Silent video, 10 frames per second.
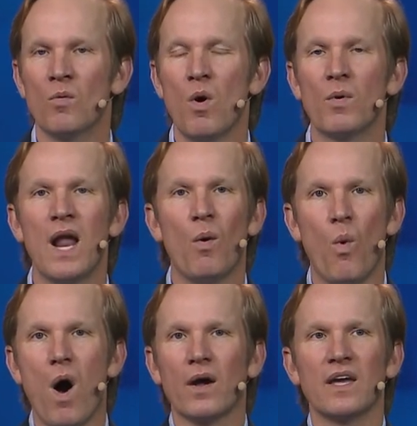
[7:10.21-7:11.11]
where we're not
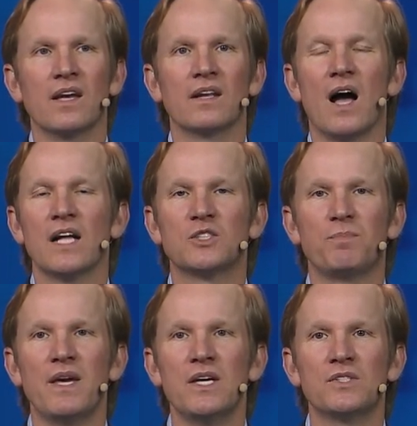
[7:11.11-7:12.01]
walking in God's
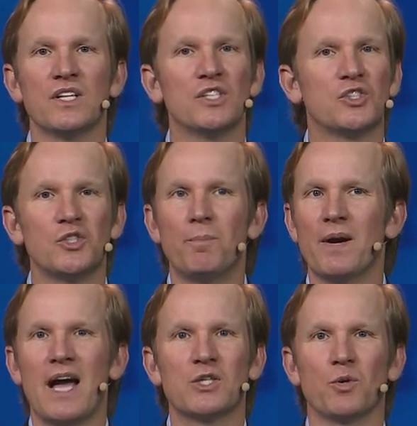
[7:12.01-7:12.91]
peace and his
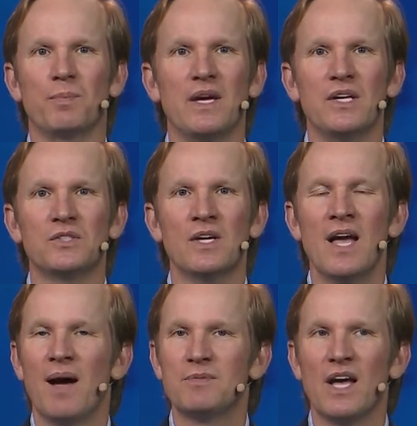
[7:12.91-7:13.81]
supernatural peace,
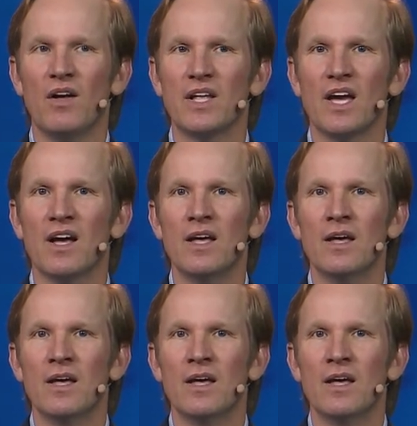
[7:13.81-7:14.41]
I'm telling you,